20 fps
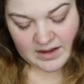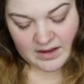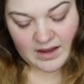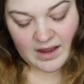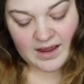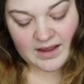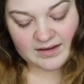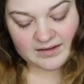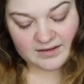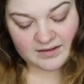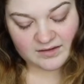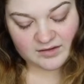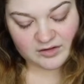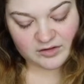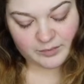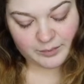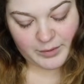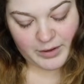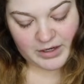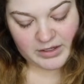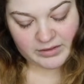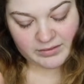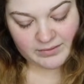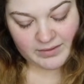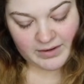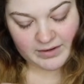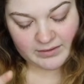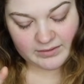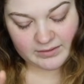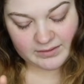yeah, it says spray
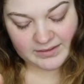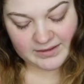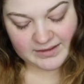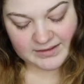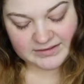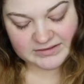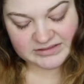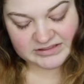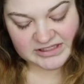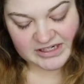throughout clean,